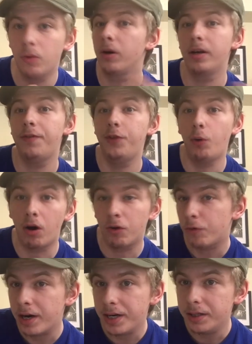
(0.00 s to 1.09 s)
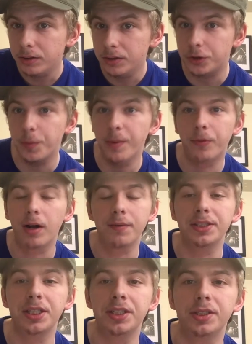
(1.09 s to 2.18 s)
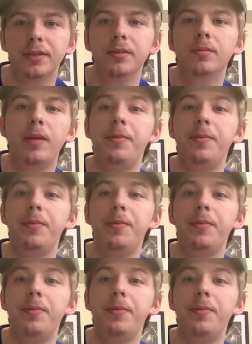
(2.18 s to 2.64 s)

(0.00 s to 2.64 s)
Or if you already do some improvisation,